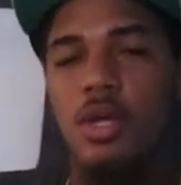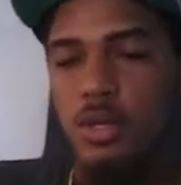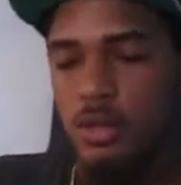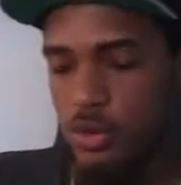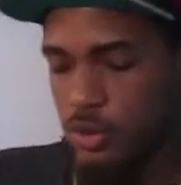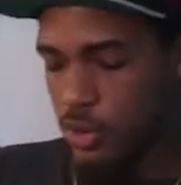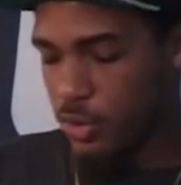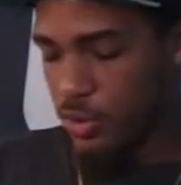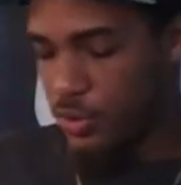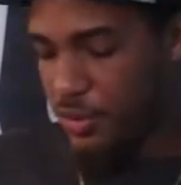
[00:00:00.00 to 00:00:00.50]

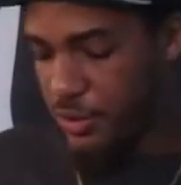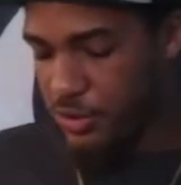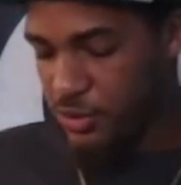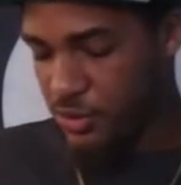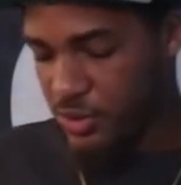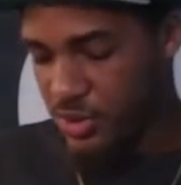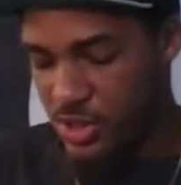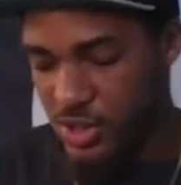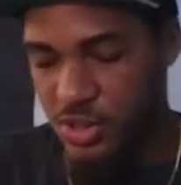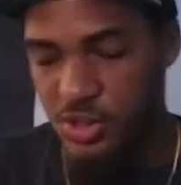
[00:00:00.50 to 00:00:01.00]
So this
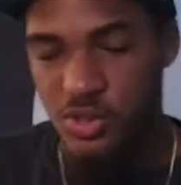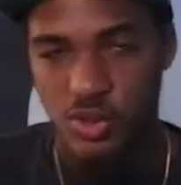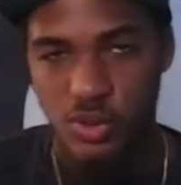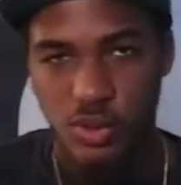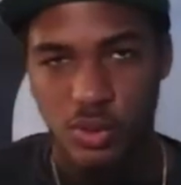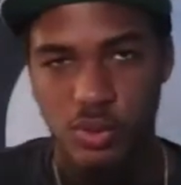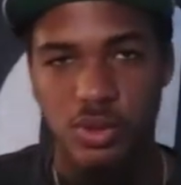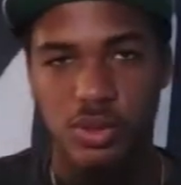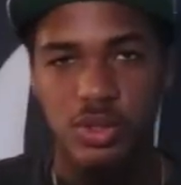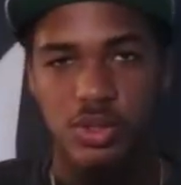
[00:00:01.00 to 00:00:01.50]
was the
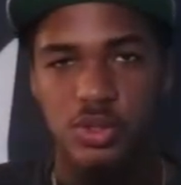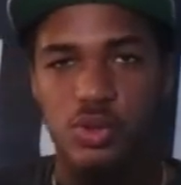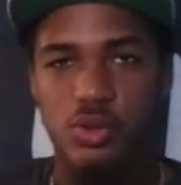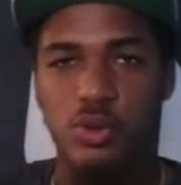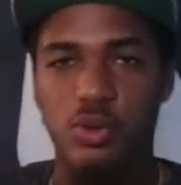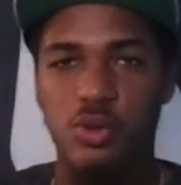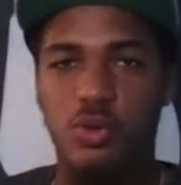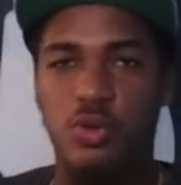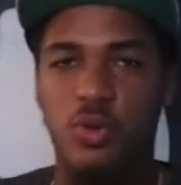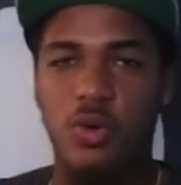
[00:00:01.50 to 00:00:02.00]
June
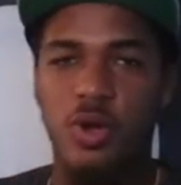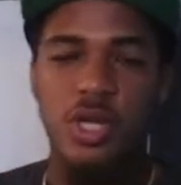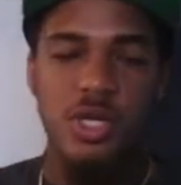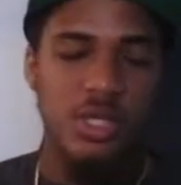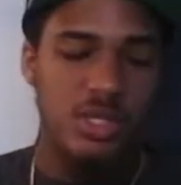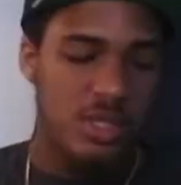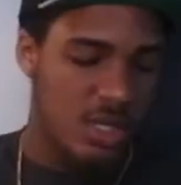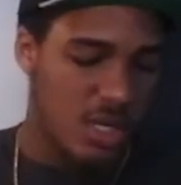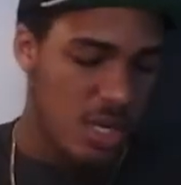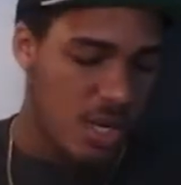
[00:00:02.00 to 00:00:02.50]
Tuner
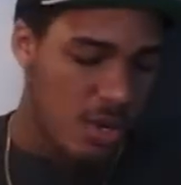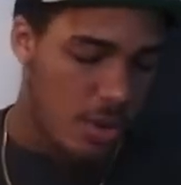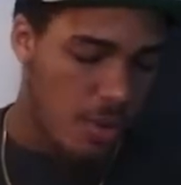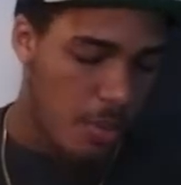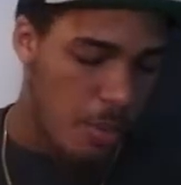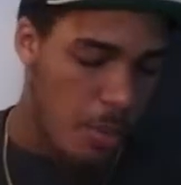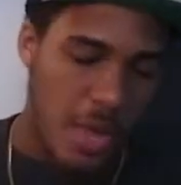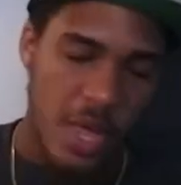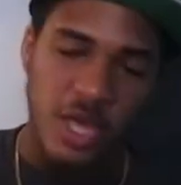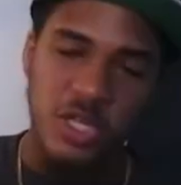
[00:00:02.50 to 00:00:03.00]
Crate
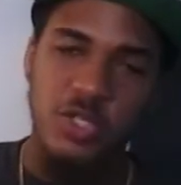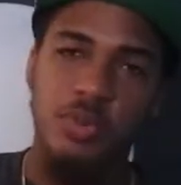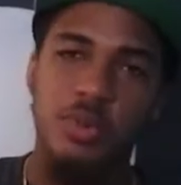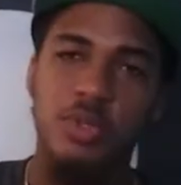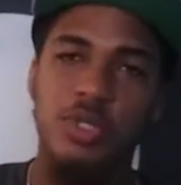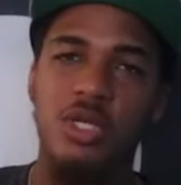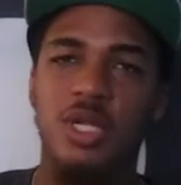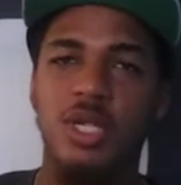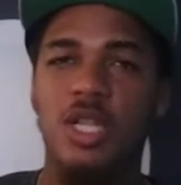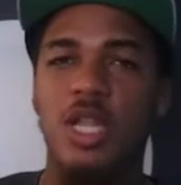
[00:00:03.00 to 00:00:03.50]
Max
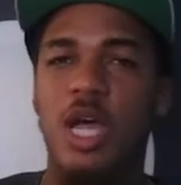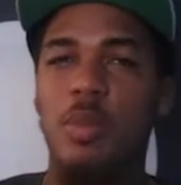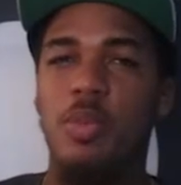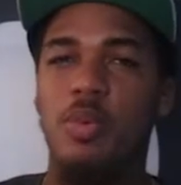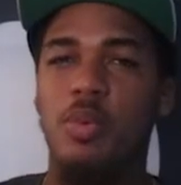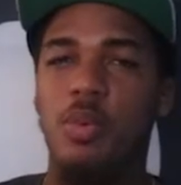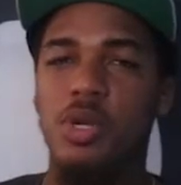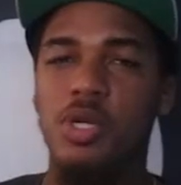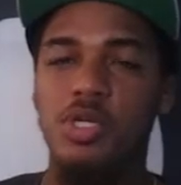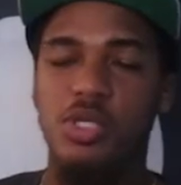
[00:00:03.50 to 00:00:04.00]
Boost
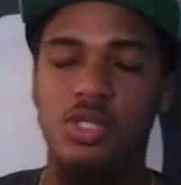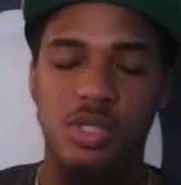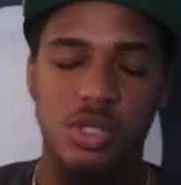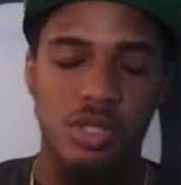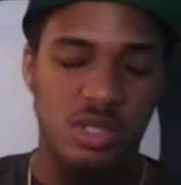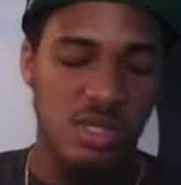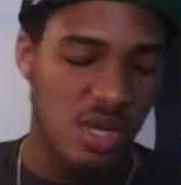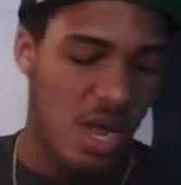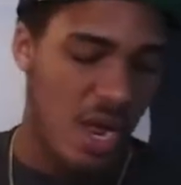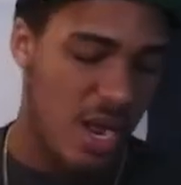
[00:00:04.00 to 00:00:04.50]

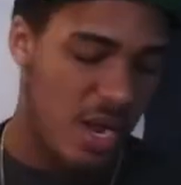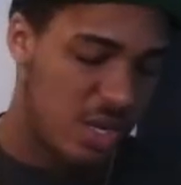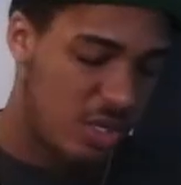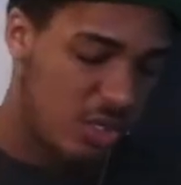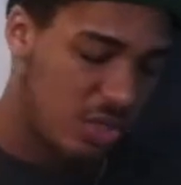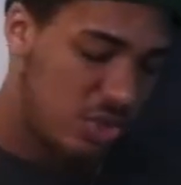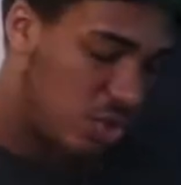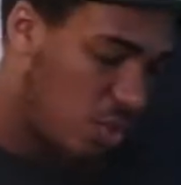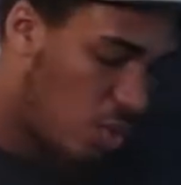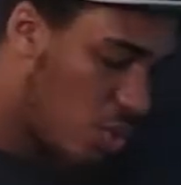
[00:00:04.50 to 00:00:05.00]
collaboration. I
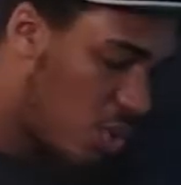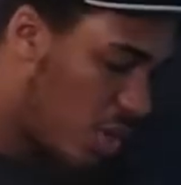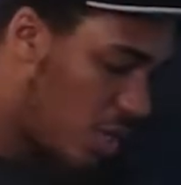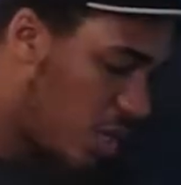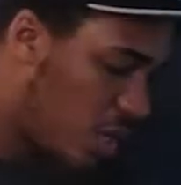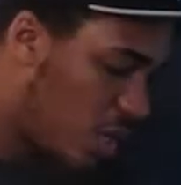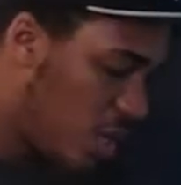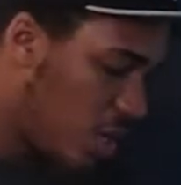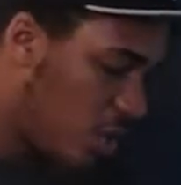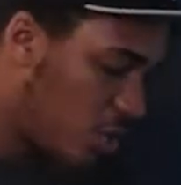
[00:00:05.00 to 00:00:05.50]

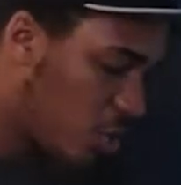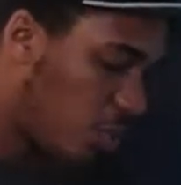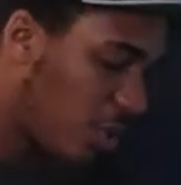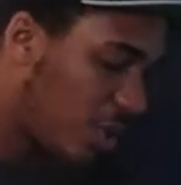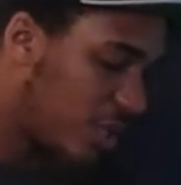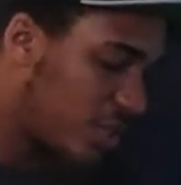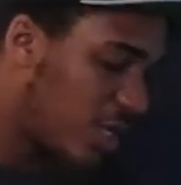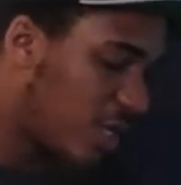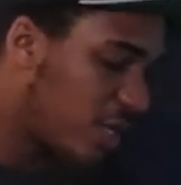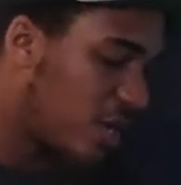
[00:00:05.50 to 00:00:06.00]
enjoyed the
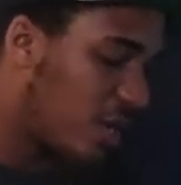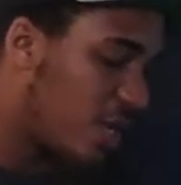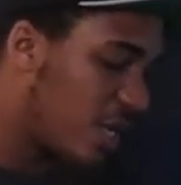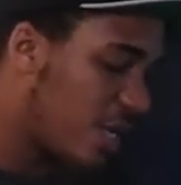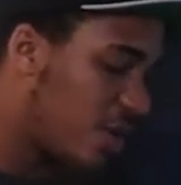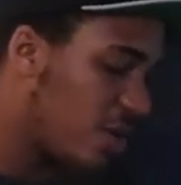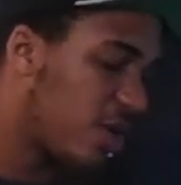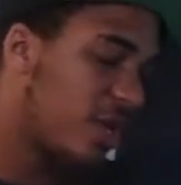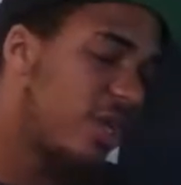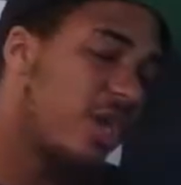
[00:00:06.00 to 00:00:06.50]
products I got in
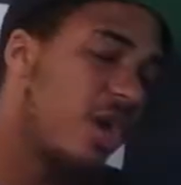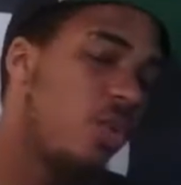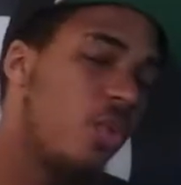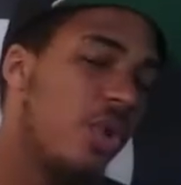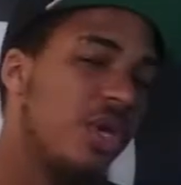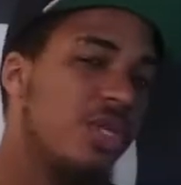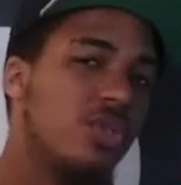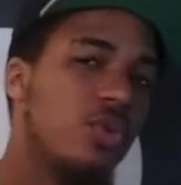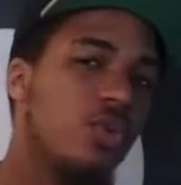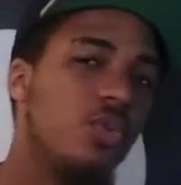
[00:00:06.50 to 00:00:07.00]
here. I can't
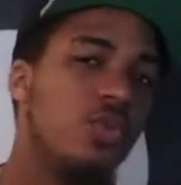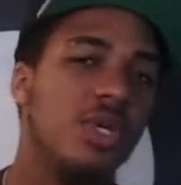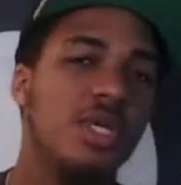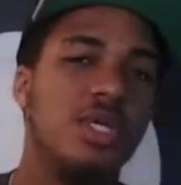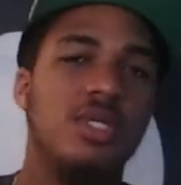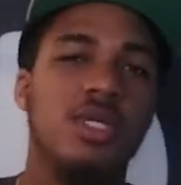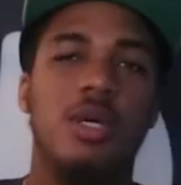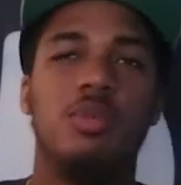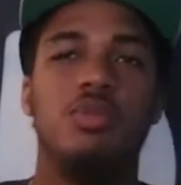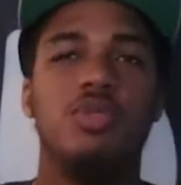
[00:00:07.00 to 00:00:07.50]
wait to
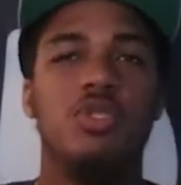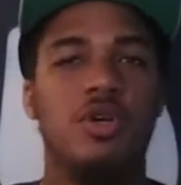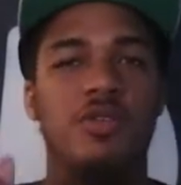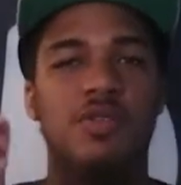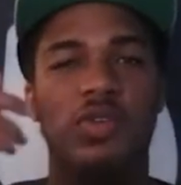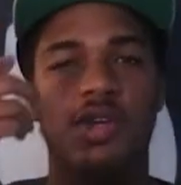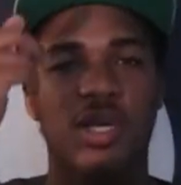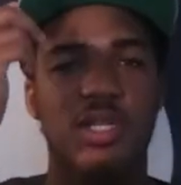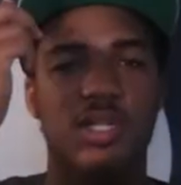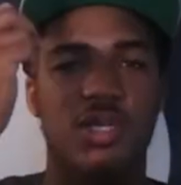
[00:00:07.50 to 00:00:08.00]
read. I'm sorry if
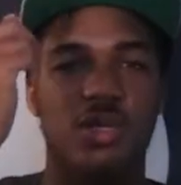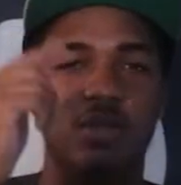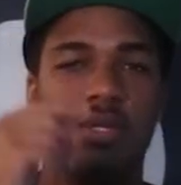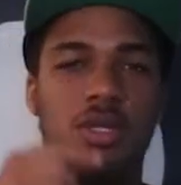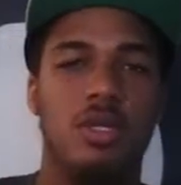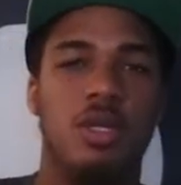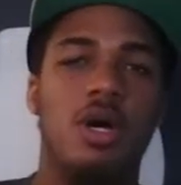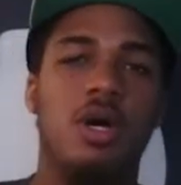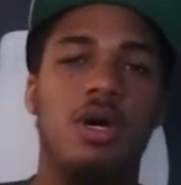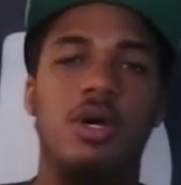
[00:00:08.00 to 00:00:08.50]
you guys hear the
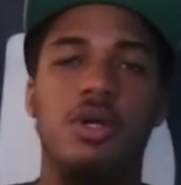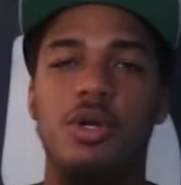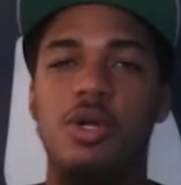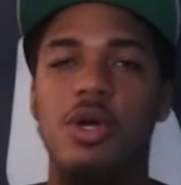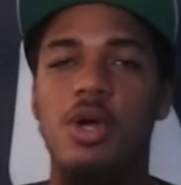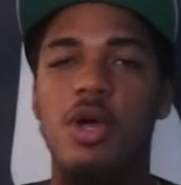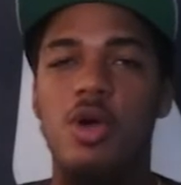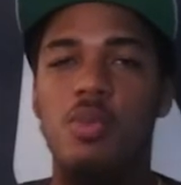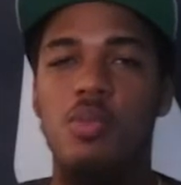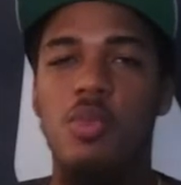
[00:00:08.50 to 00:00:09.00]
lawn
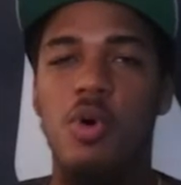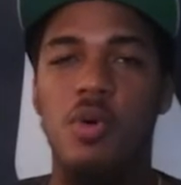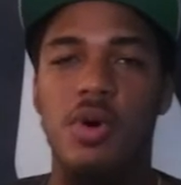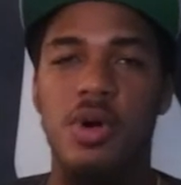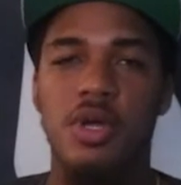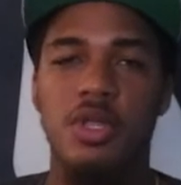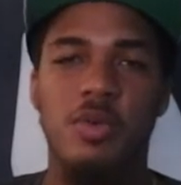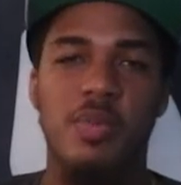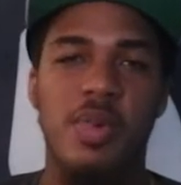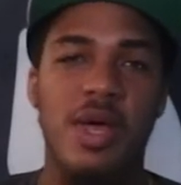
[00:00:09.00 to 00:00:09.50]

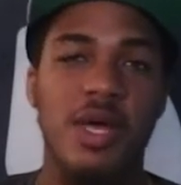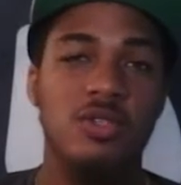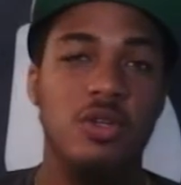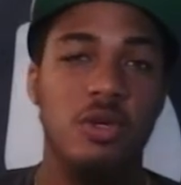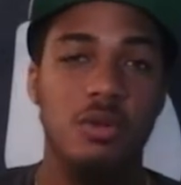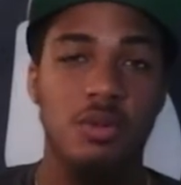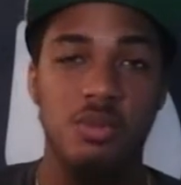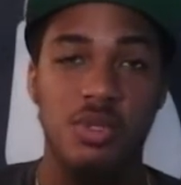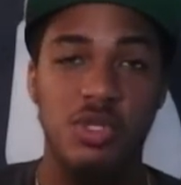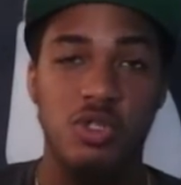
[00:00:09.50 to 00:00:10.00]
mower in the back, so
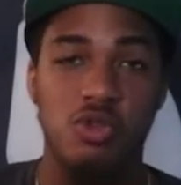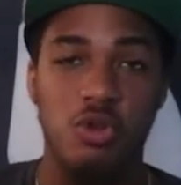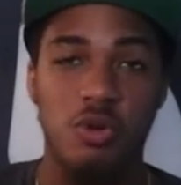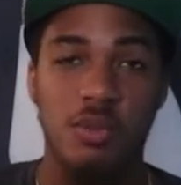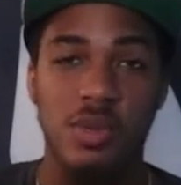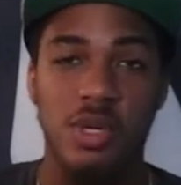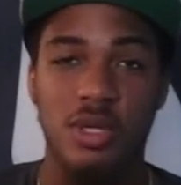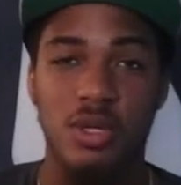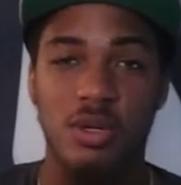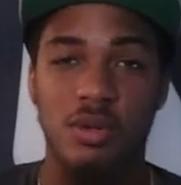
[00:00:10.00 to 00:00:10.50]
I'm gonna be
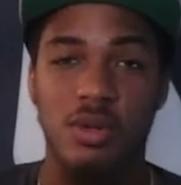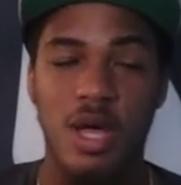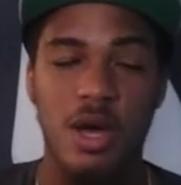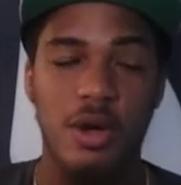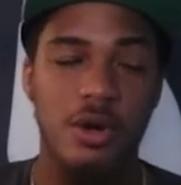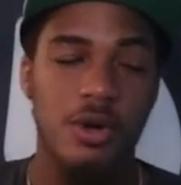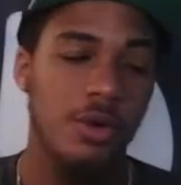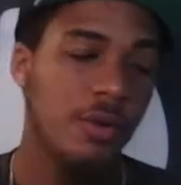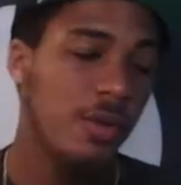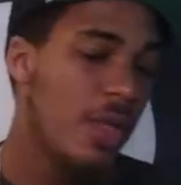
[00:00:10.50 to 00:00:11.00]
screaming a little
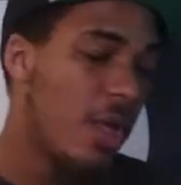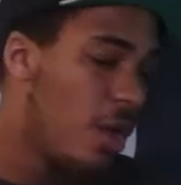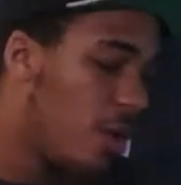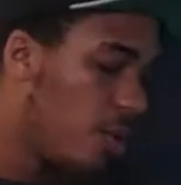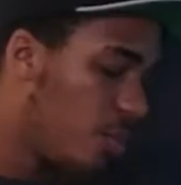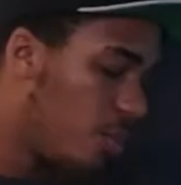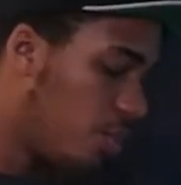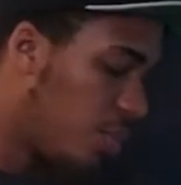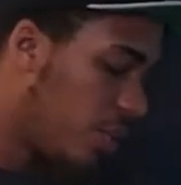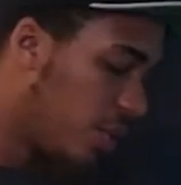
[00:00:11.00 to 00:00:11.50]
louder.
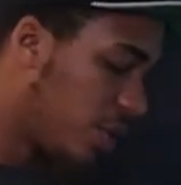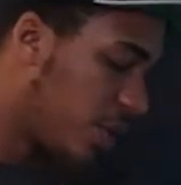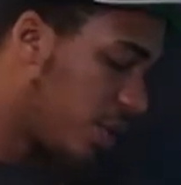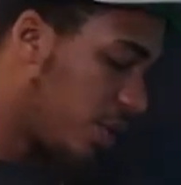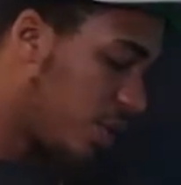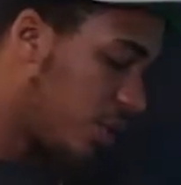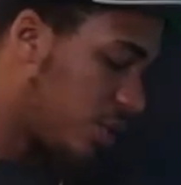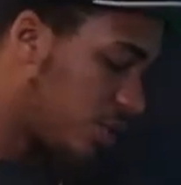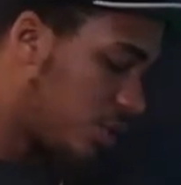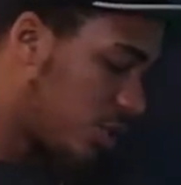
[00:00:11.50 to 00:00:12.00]

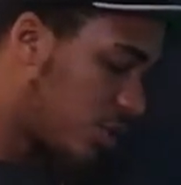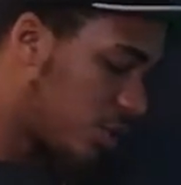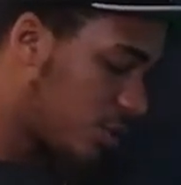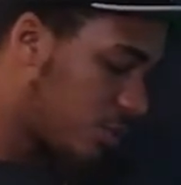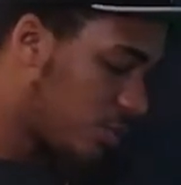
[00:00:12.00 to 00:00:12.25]
But